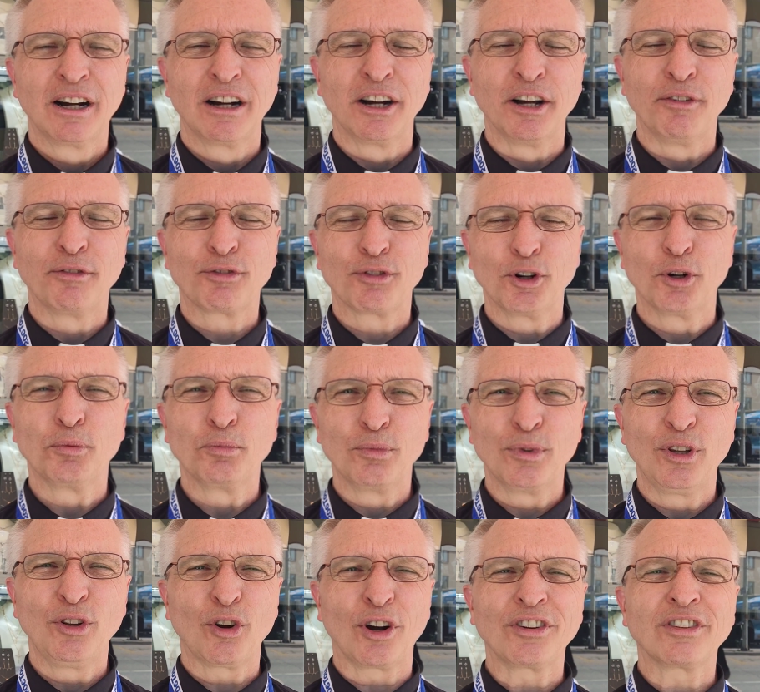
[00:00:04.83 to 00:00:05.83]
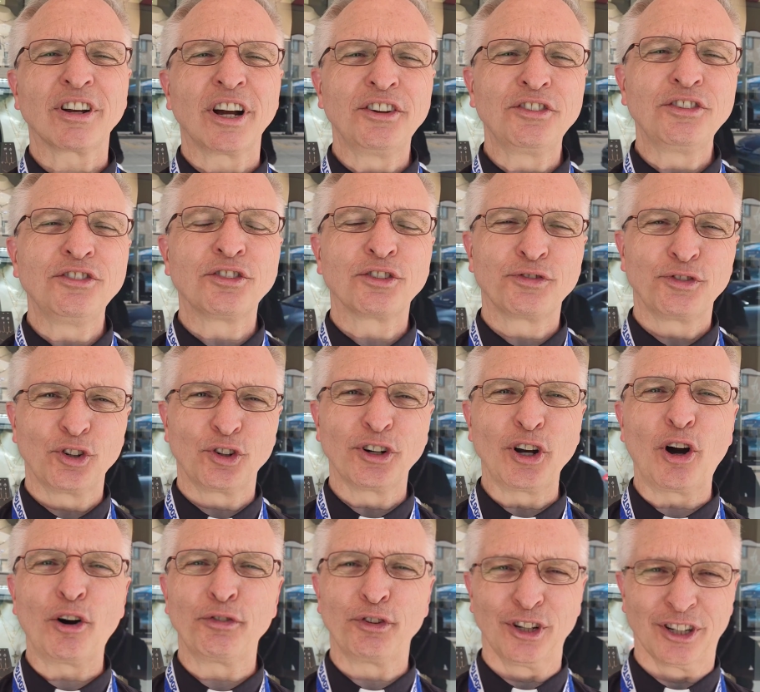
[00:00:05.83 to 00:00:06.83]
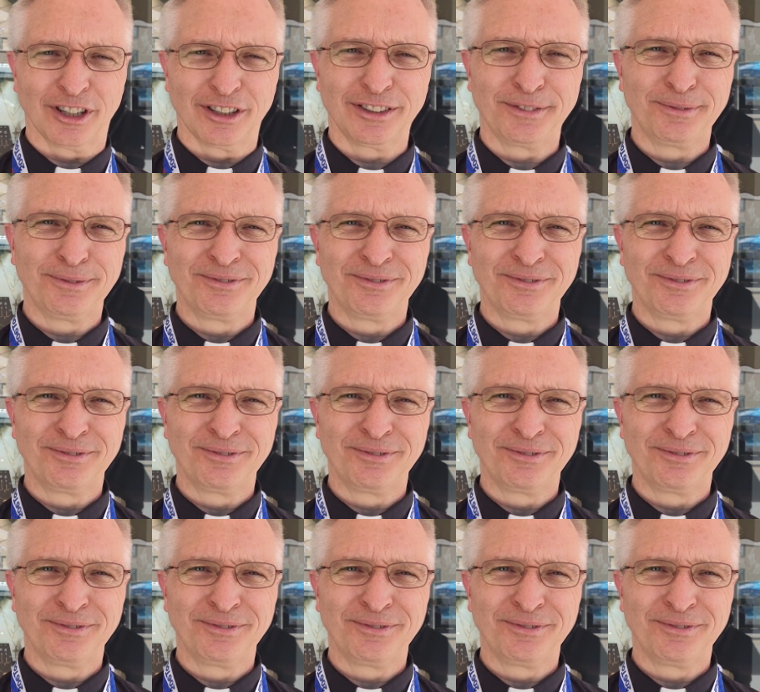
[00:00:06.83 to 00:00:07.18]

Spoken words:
I'm from the Archdiocese of Philadelphia.